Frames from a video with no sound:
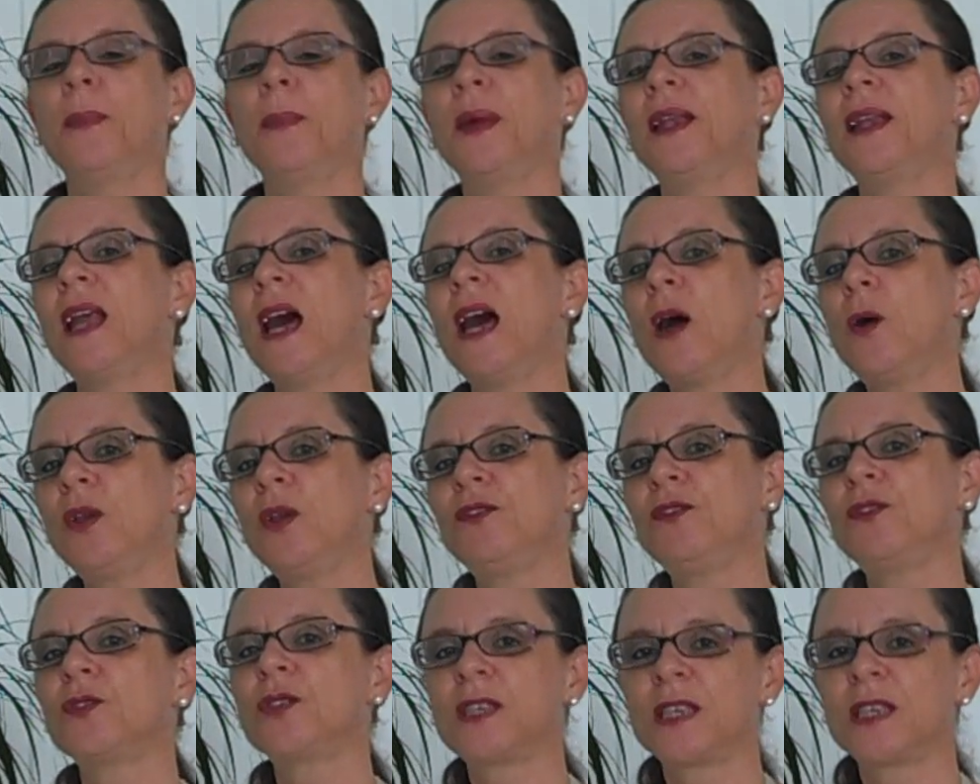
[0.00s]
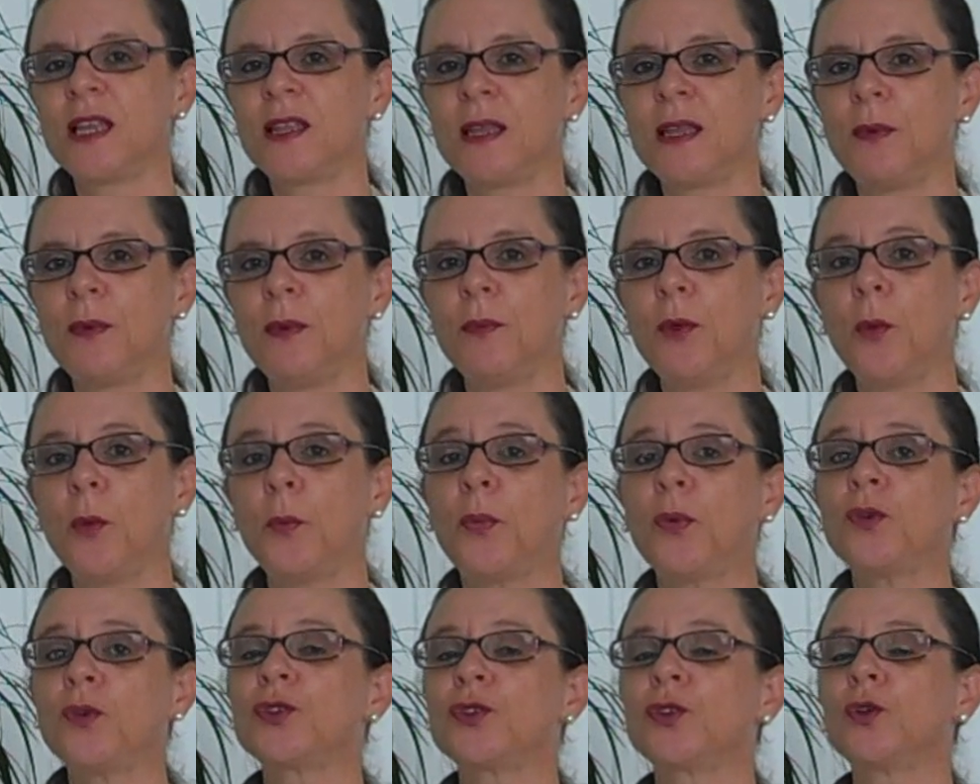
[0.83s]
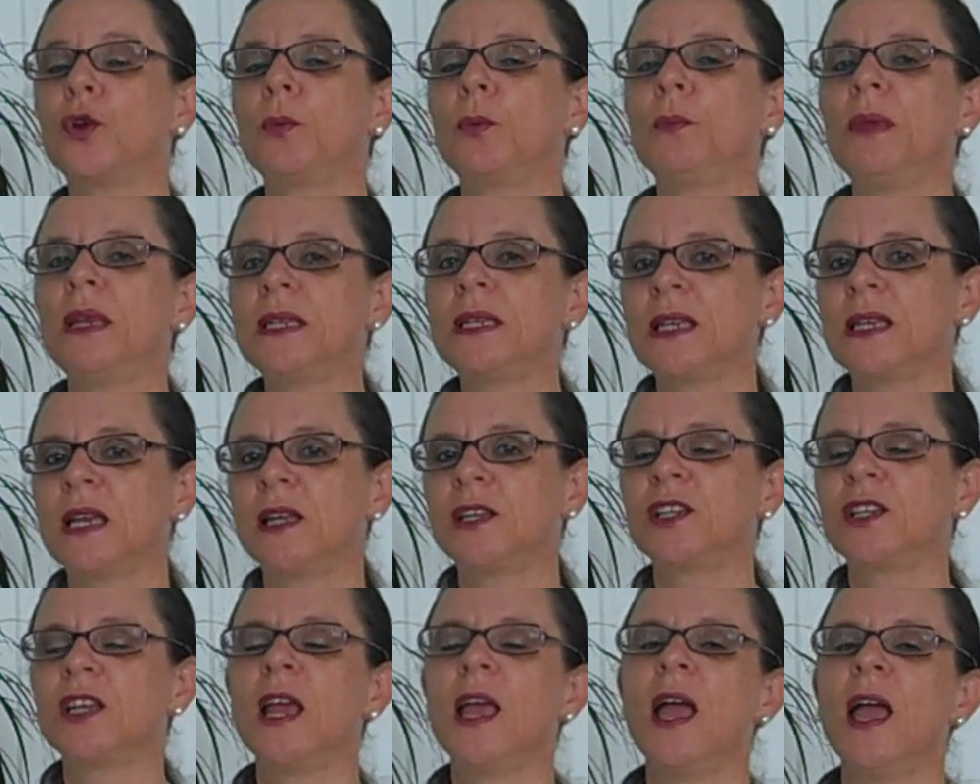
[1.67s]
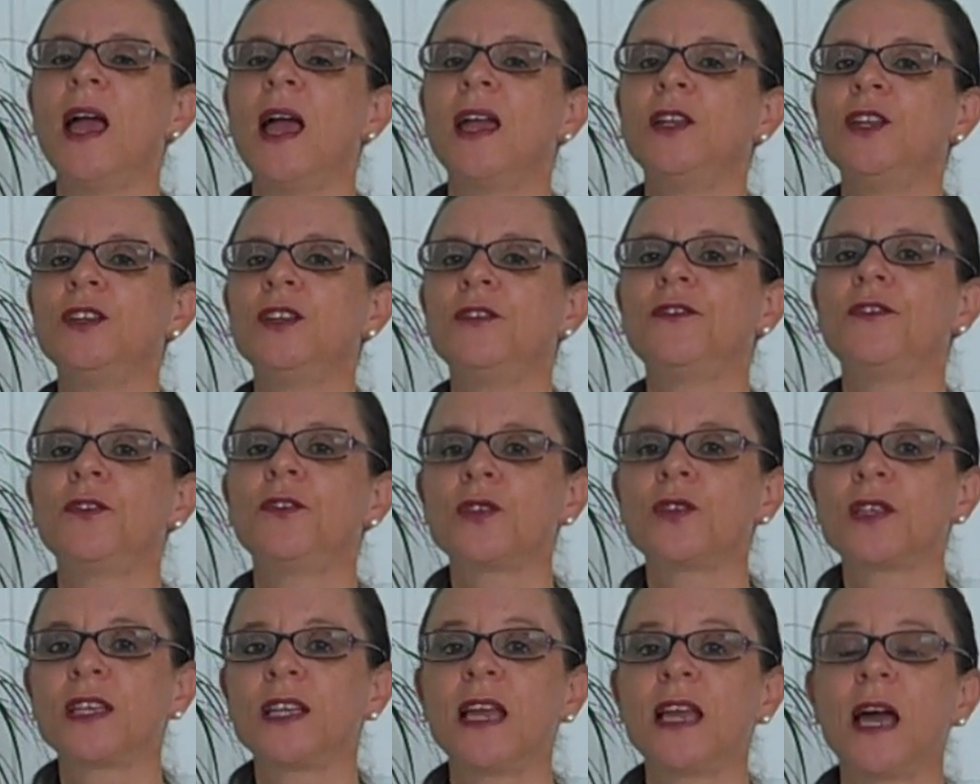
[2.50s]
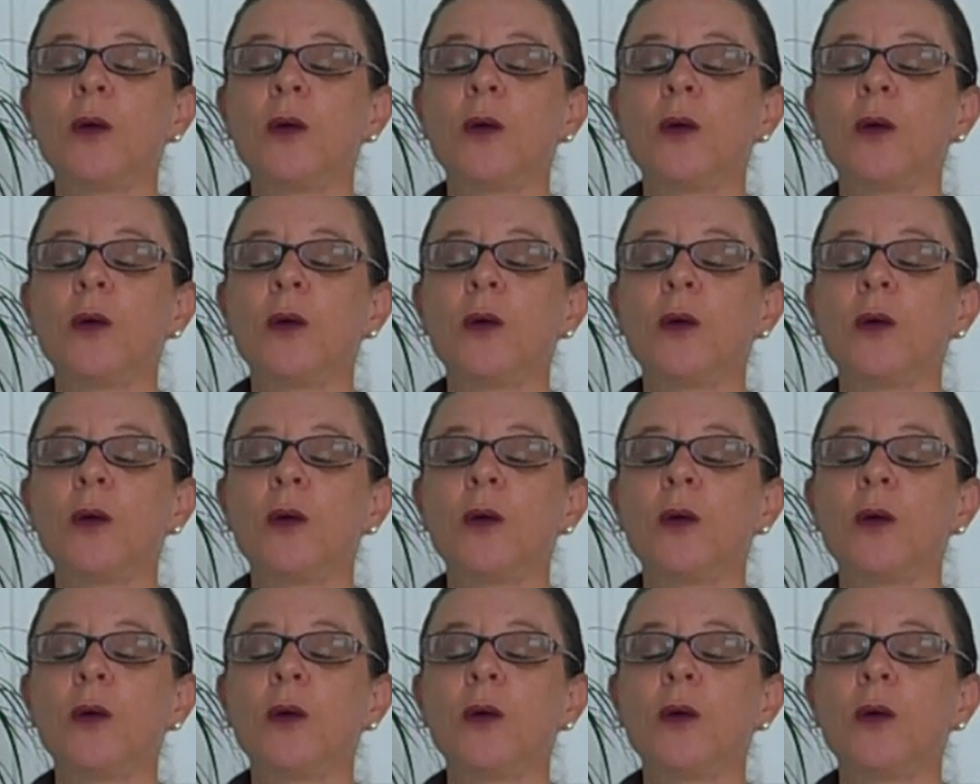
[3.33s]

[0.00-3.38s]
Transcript: But now if you send them a personal message and if you said,